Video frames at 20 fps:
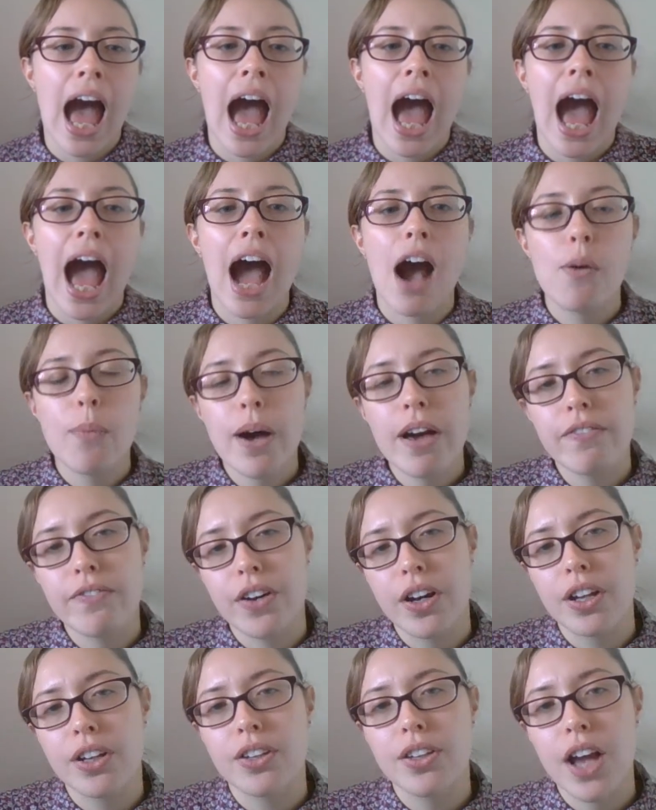
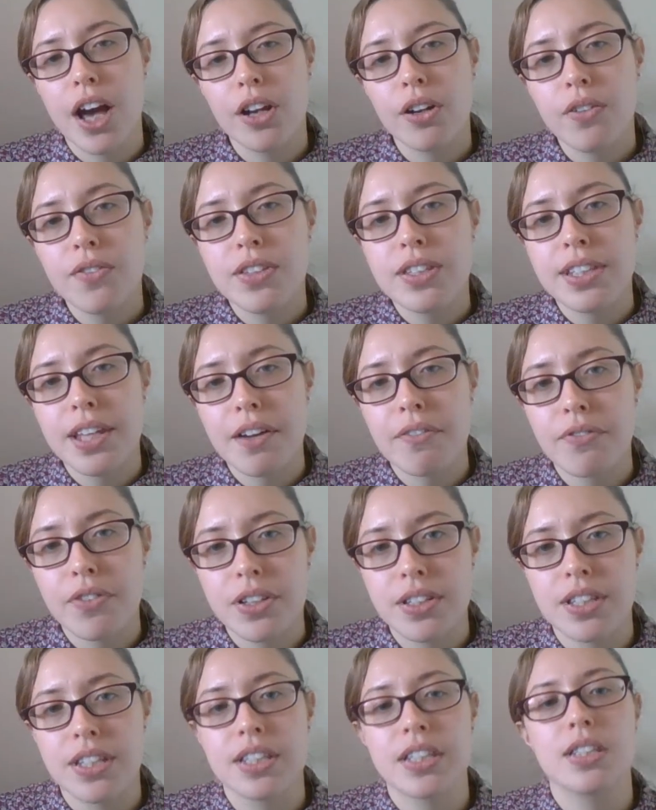However, none of
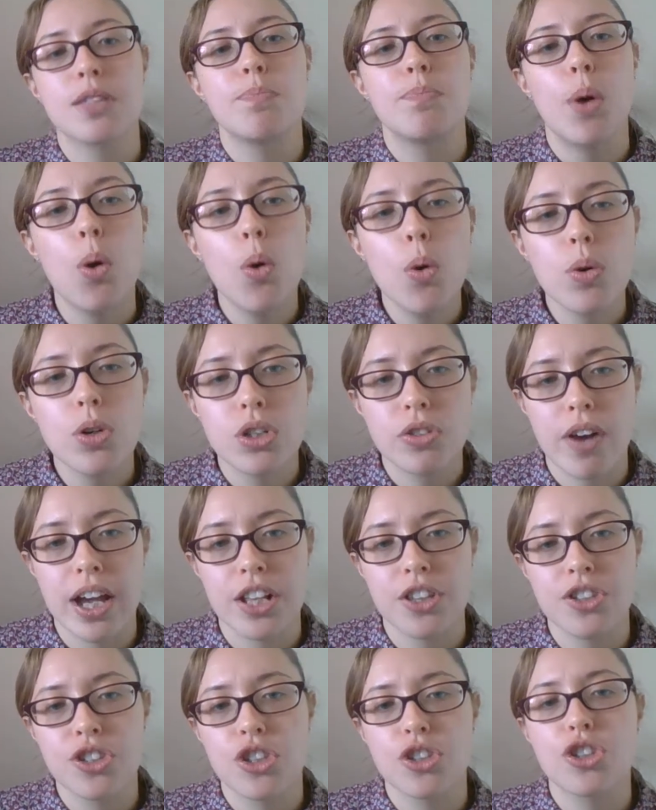Severus's
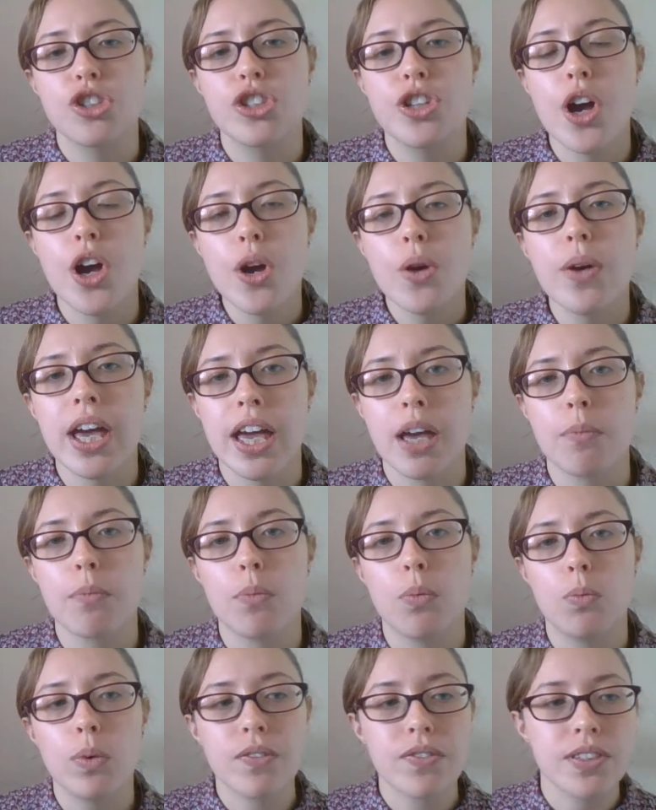portraits show
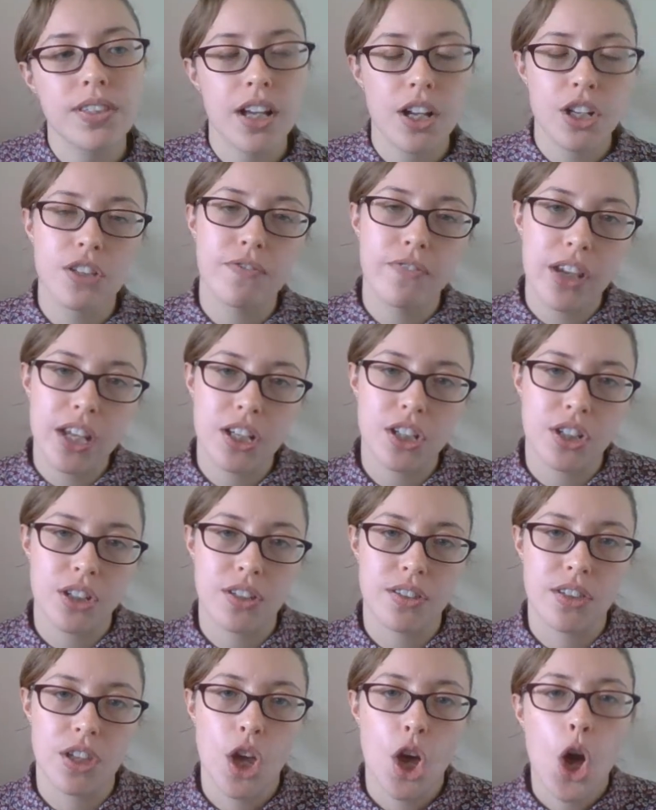him with such
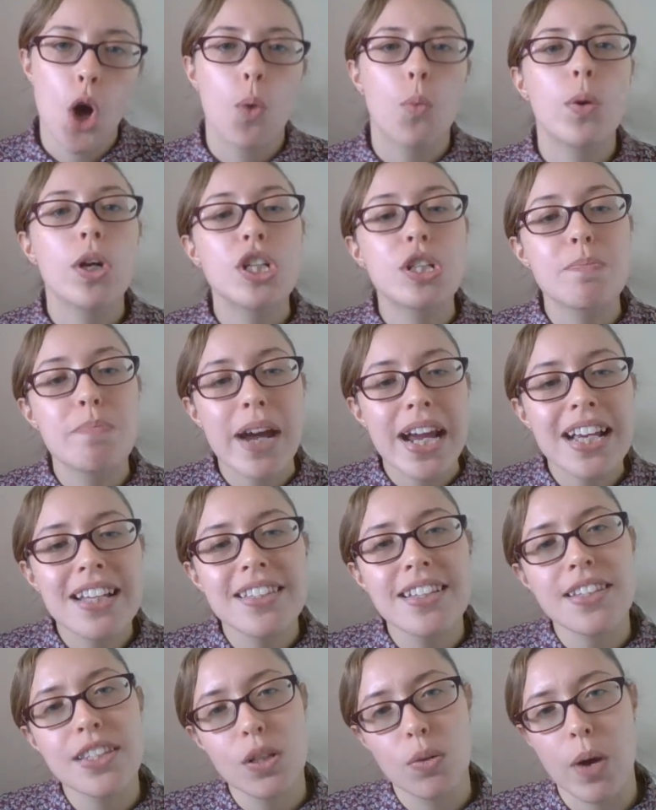features, which
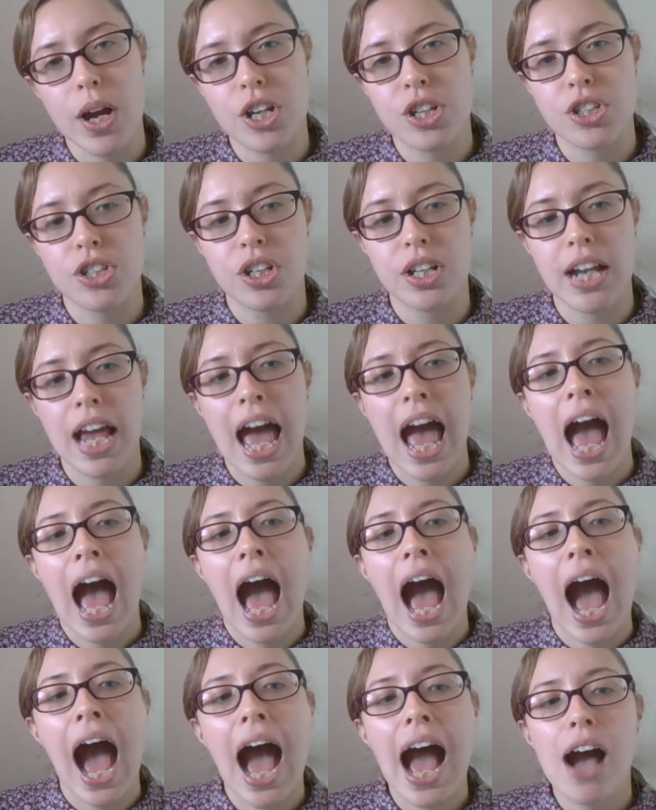makes us question
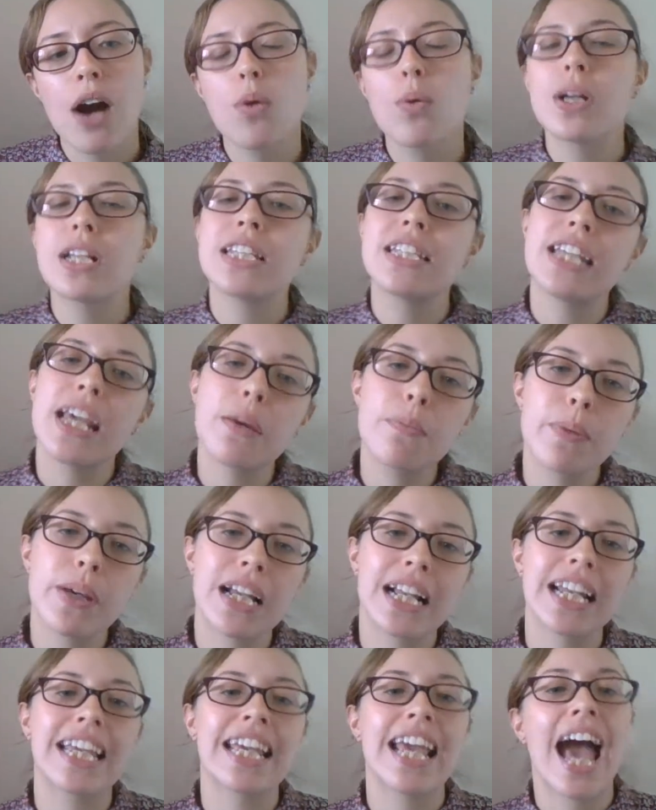how
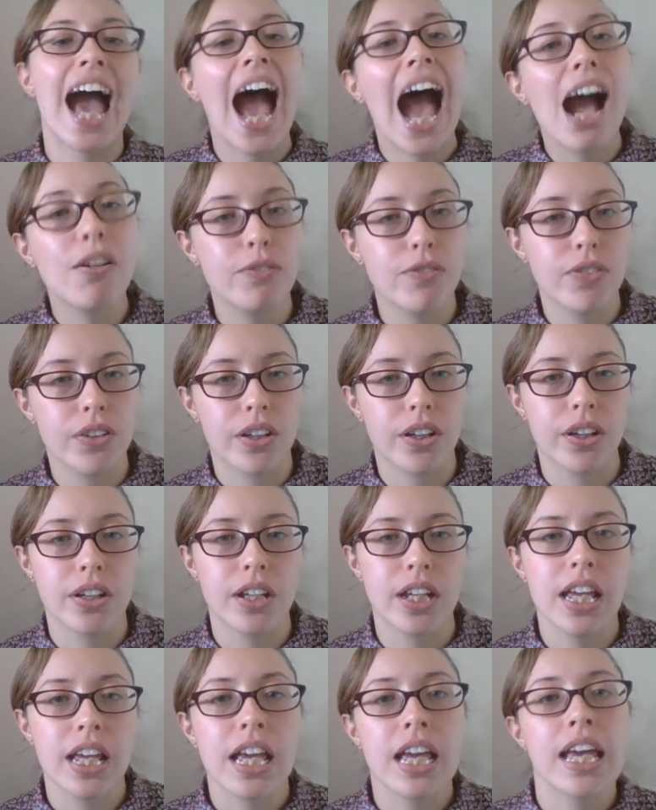typically
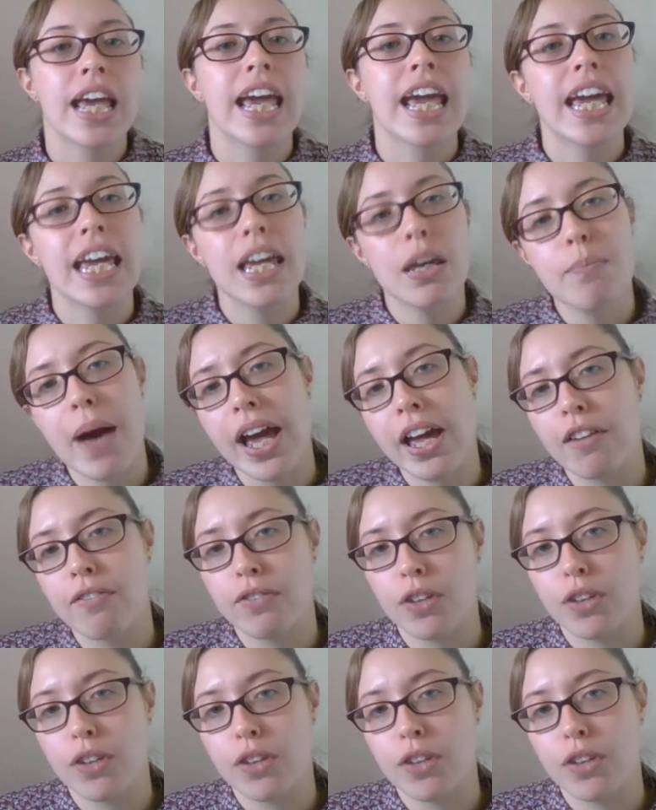African he may have